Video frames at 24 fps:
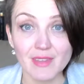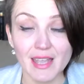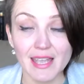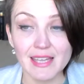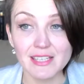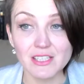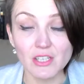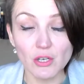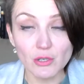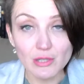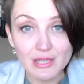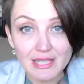
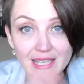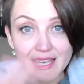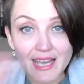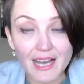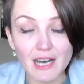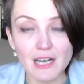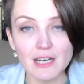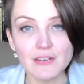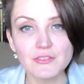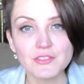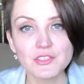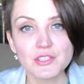And only
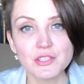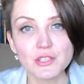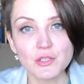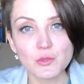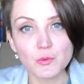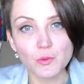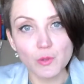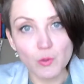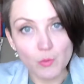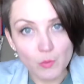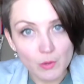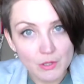after you
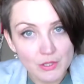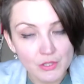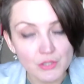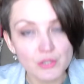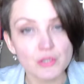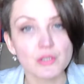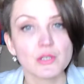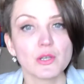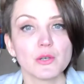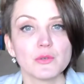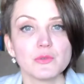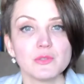will want
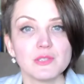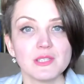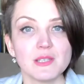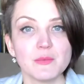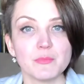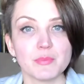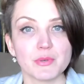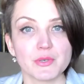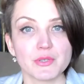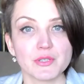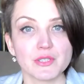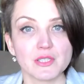to go
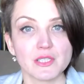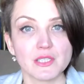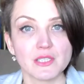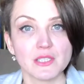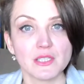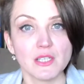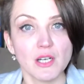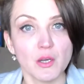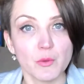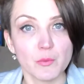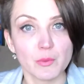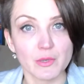deeper
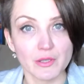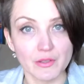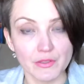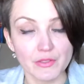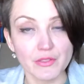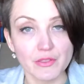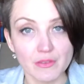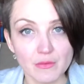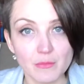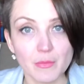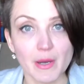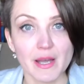
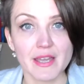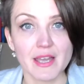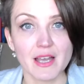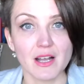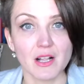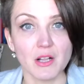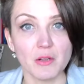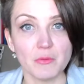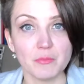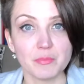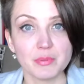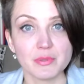with my
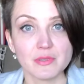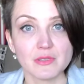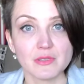help.